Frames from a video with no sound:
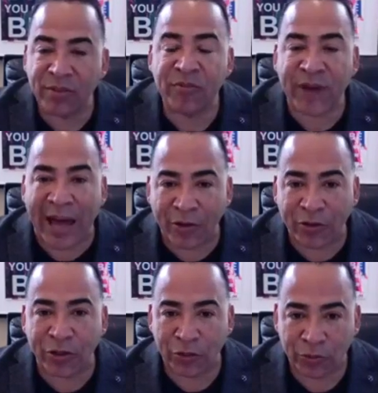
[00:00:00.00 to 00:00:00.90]

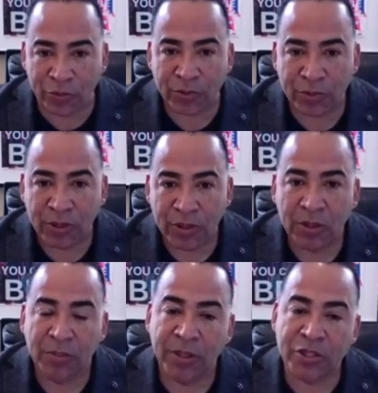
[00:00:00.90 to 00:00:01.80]
value,
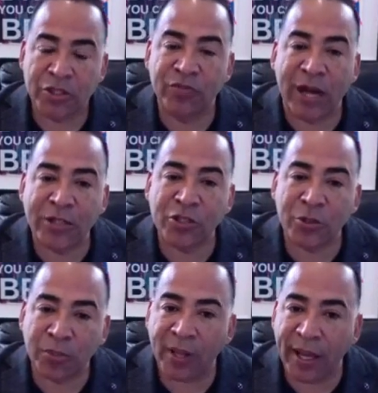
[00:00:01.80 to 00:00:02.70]
because you've got
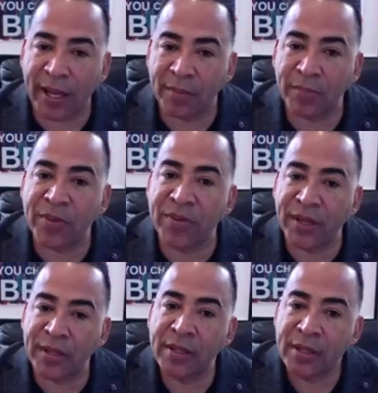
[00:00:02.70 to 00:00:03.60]
your plan, but
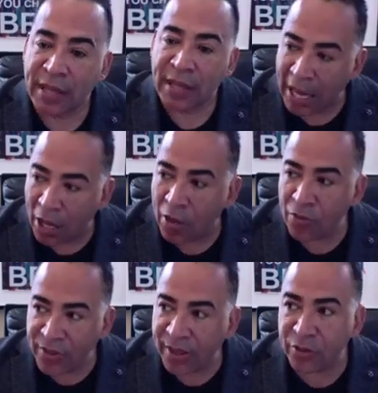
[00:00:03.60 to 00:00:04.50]
then how
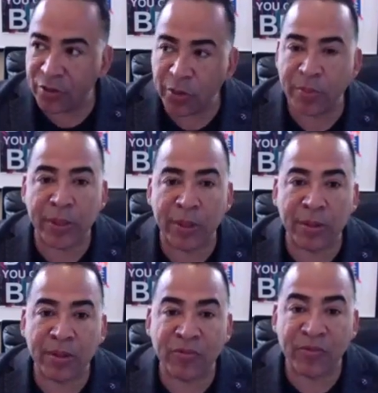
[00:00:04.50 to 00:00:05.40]
then do we
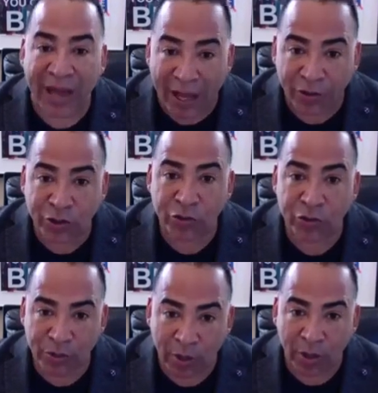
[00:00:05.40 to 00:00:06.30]
bring value
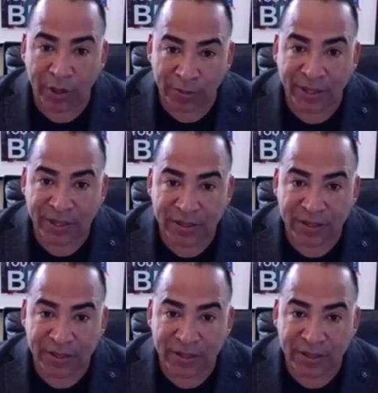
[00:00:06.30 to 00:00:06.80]
to the marketplace?